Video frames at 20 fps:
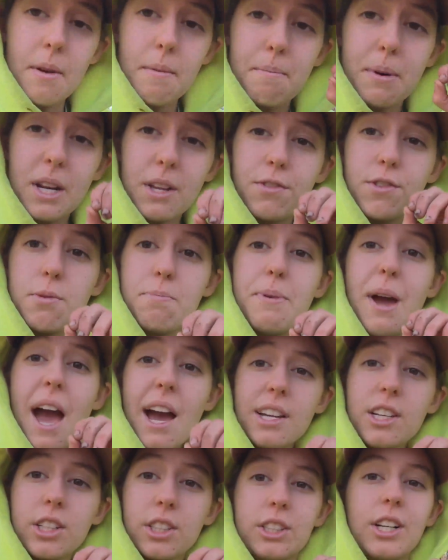But if you
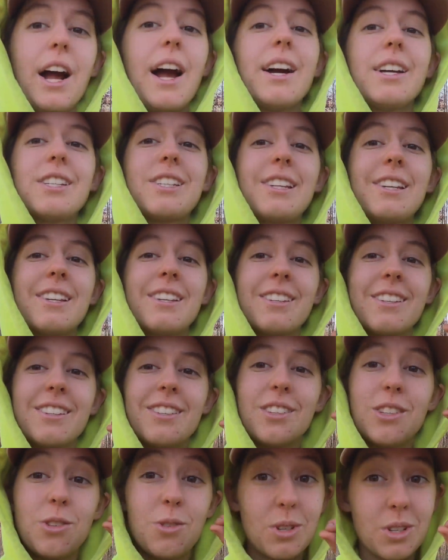bag your grass,
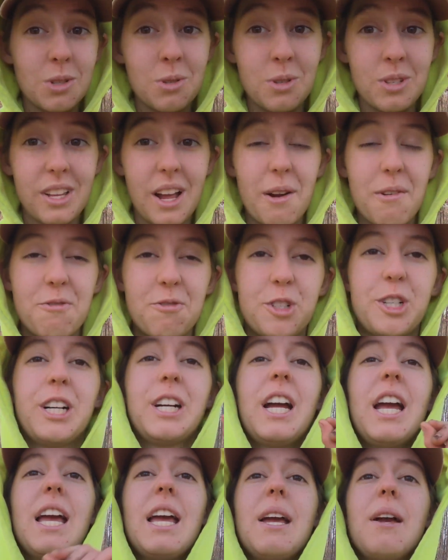you can use that
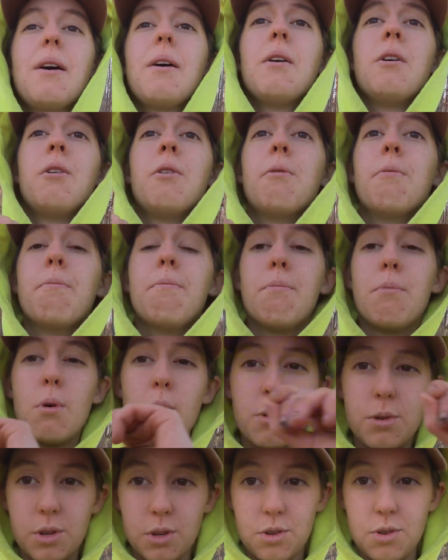for a
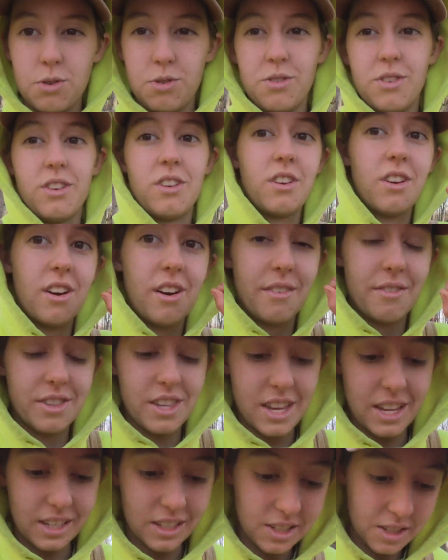multitude of
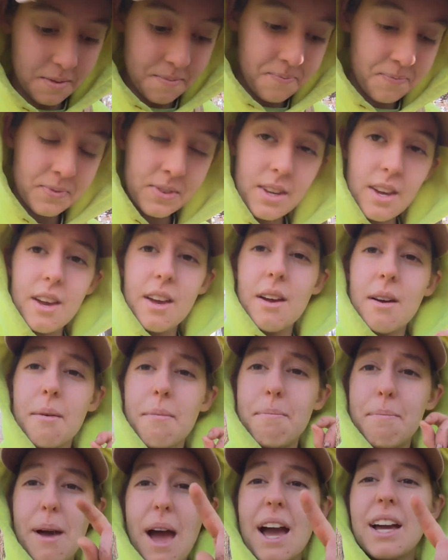things.
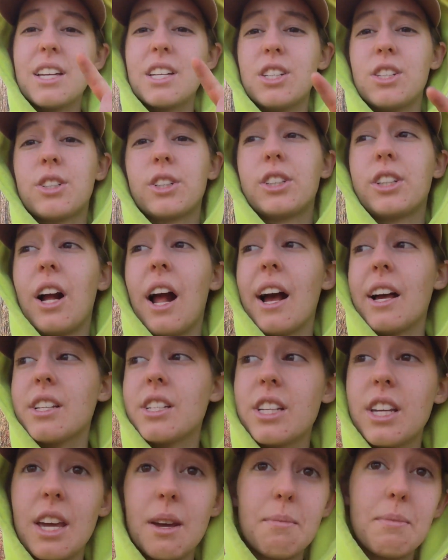Bagging your
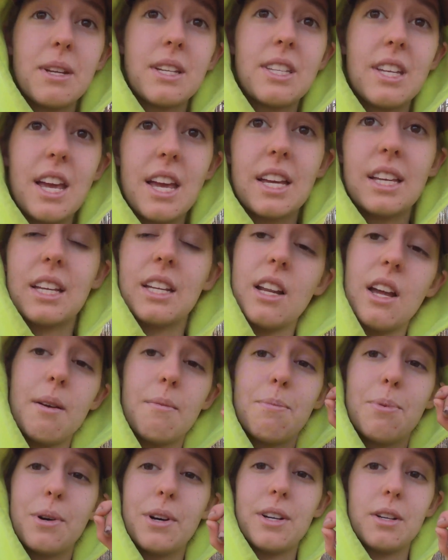grass can be taken
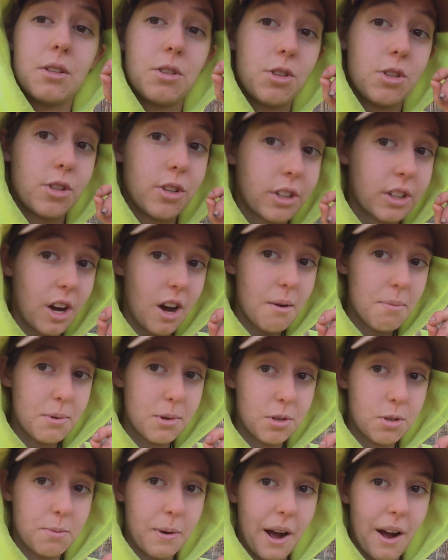and put into your
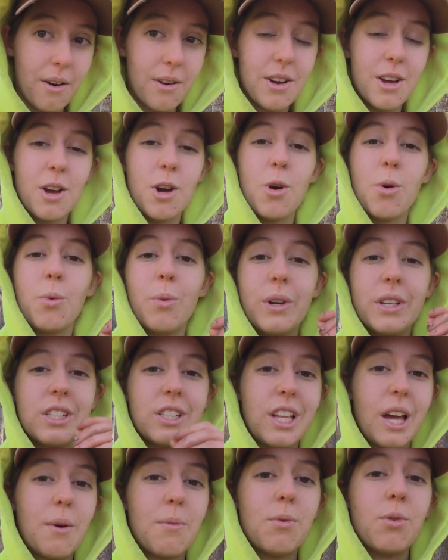compost pile,
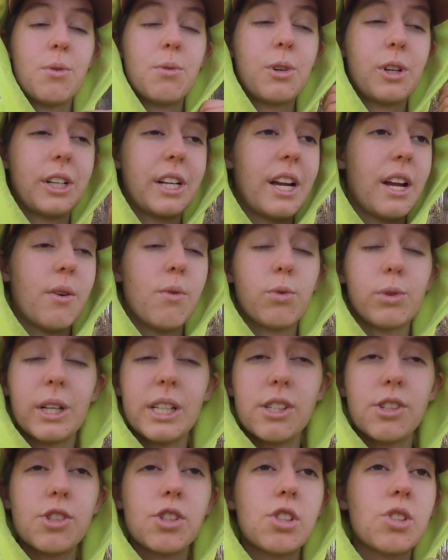which then will create
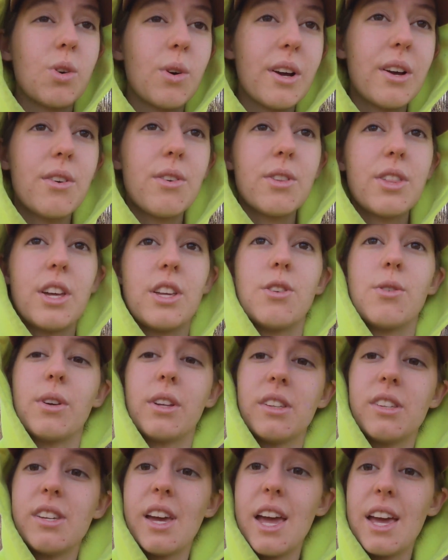rich soil that you
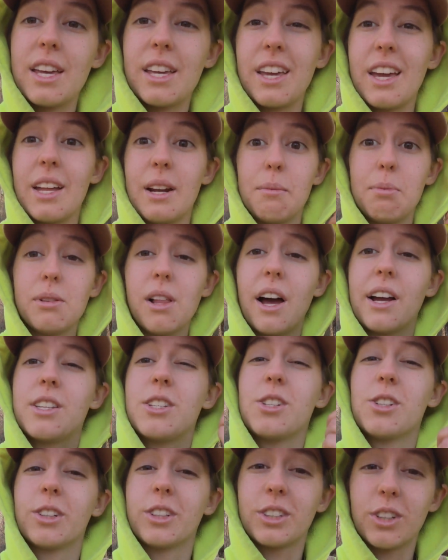can take and apply
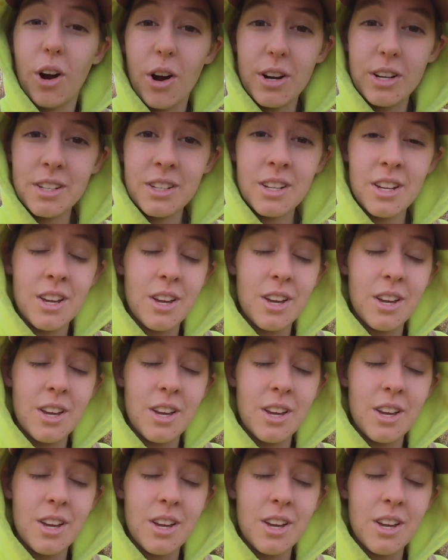to your garden,